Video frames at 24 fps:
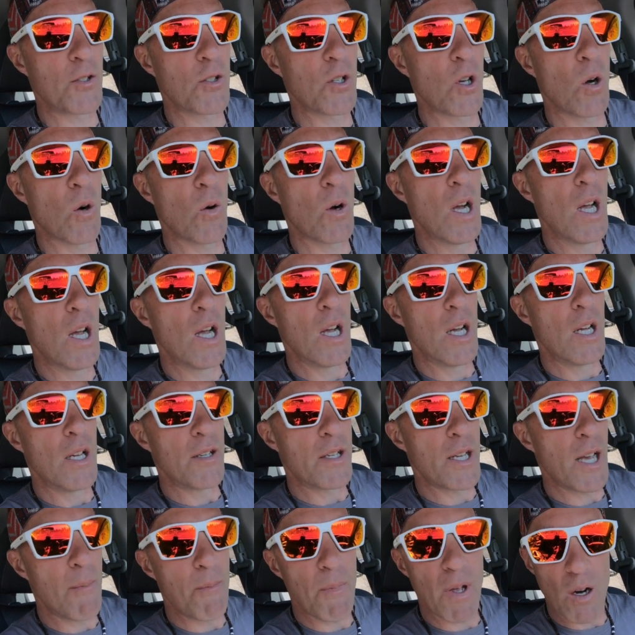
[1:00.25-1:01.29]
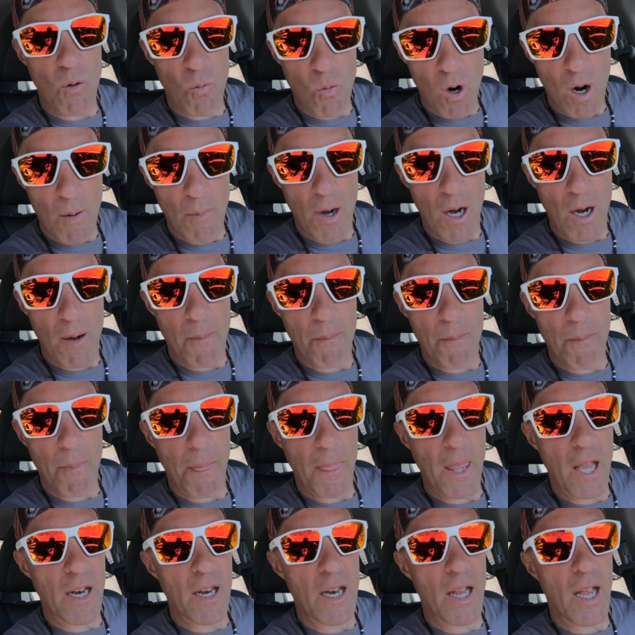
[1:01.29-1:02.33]
So 10-minute warm-up,
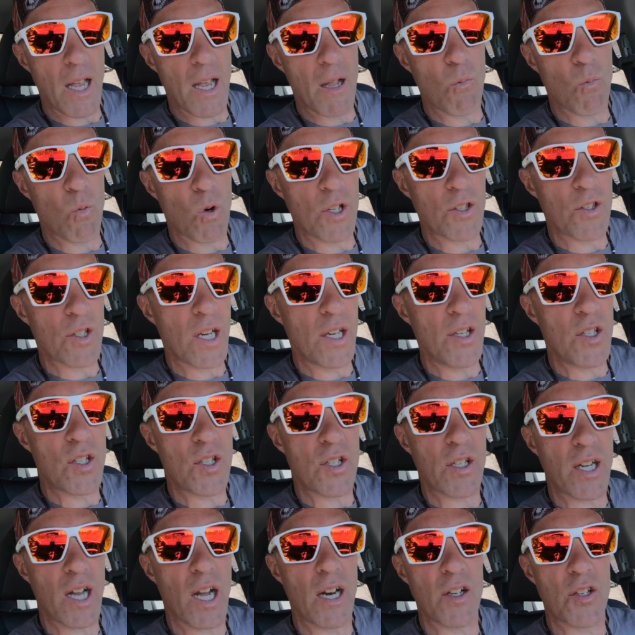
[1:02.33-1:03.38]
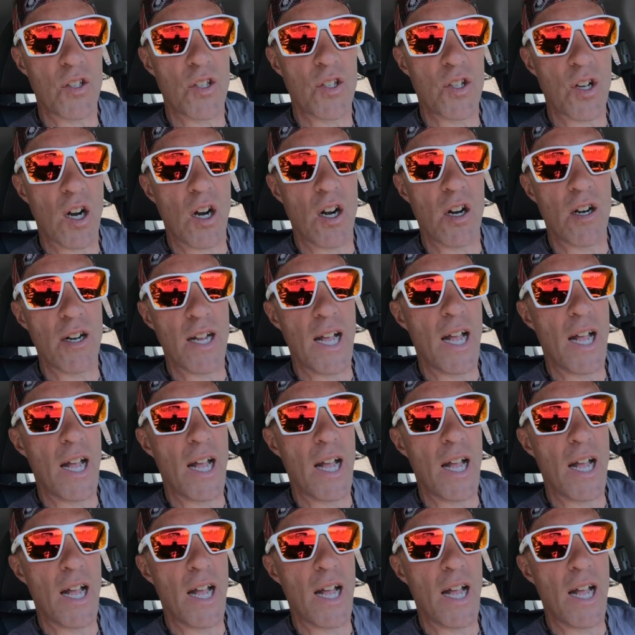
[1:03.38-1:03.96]
and then once I kind of start